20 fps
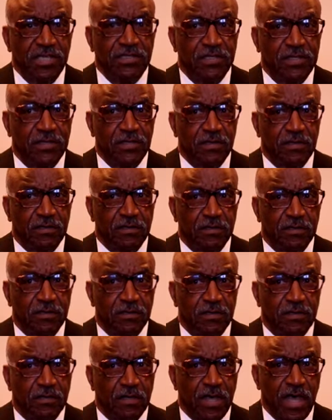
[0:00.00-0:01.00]
Yes, he is.
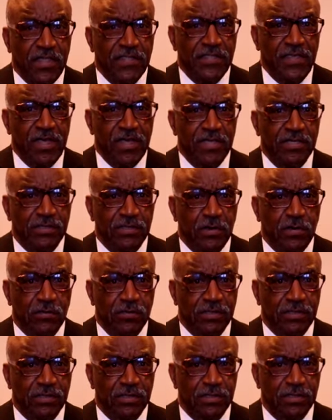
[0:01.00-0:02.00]
I think he's
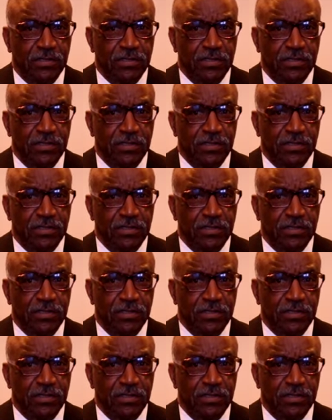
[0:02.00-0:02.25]
supposed